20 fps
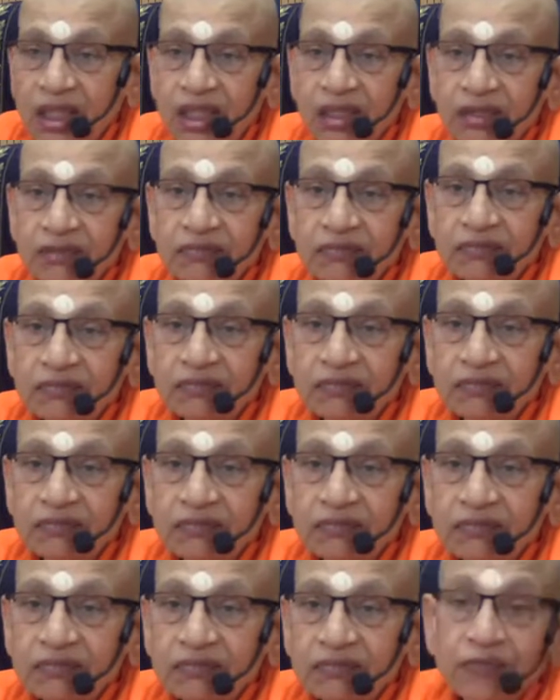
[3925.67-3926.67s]
and
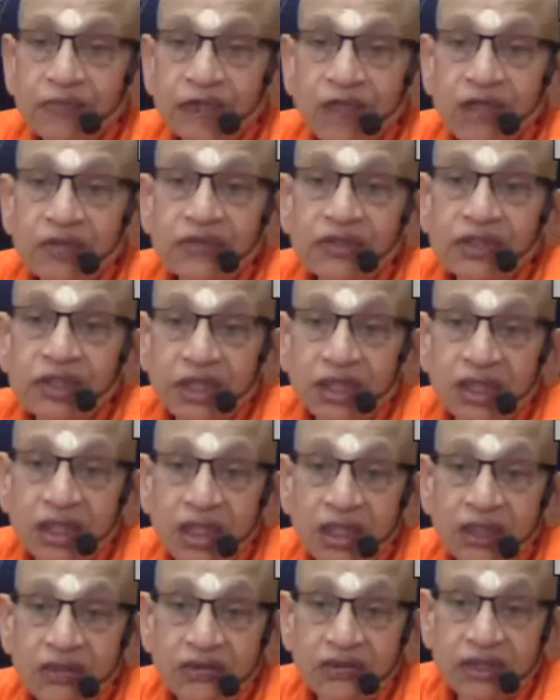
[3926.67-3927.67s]
Atma is not part
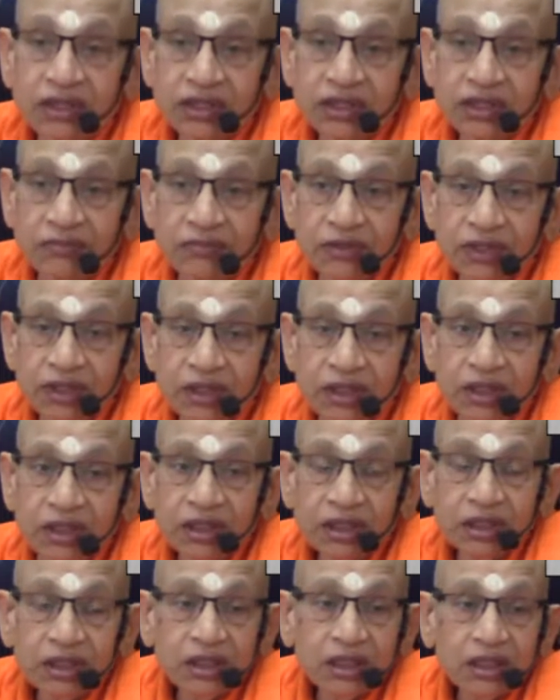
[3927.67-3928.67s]
of a sanghata or
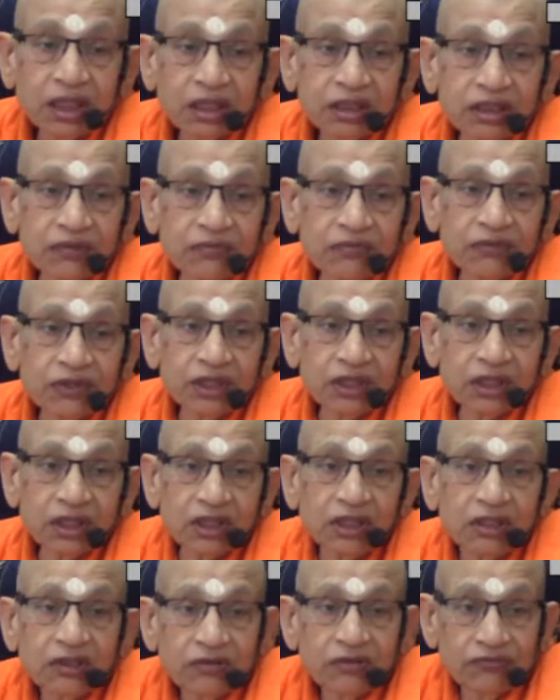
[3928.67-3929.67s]
assembly, a
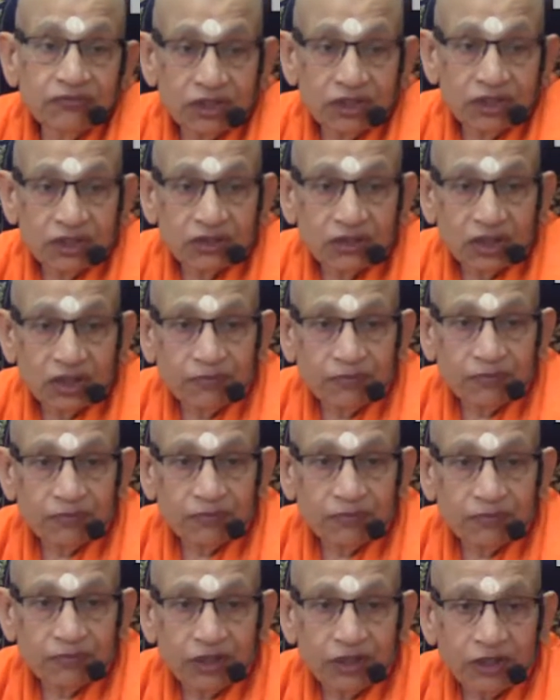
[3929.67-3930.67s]
samhata, which is
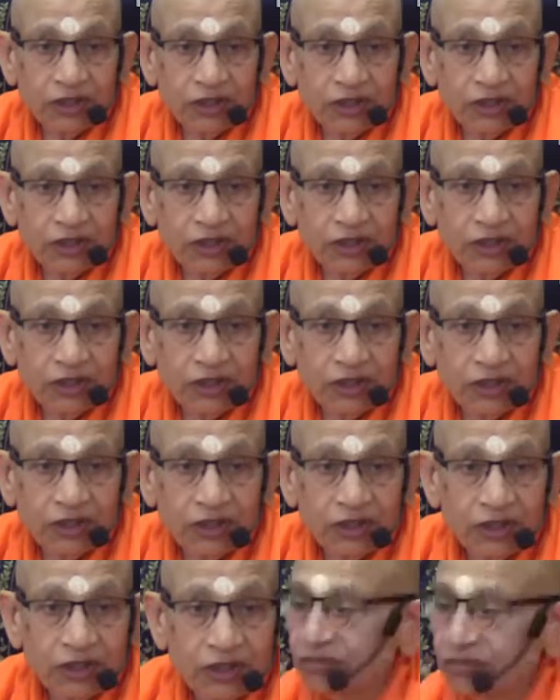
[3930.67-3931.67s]
not a part of a
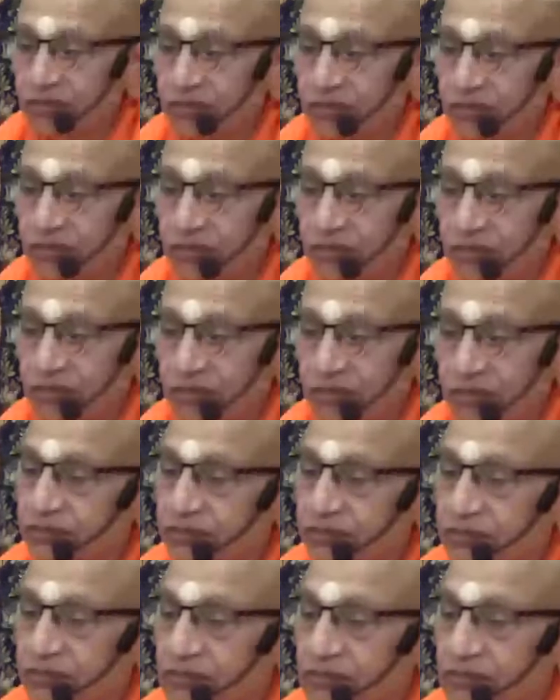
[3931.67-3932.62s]
sanghata or assembly.